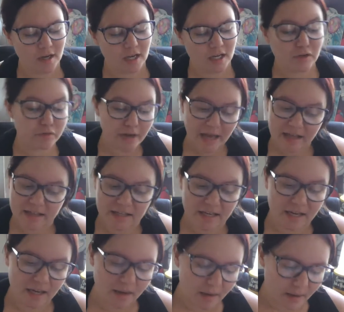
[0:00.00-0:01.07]
in
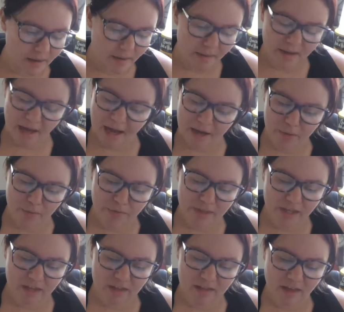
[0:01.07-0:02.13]
reality, I don't
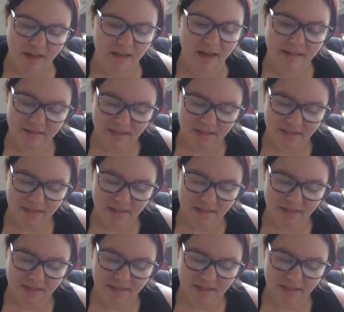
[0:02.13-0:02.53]
think that at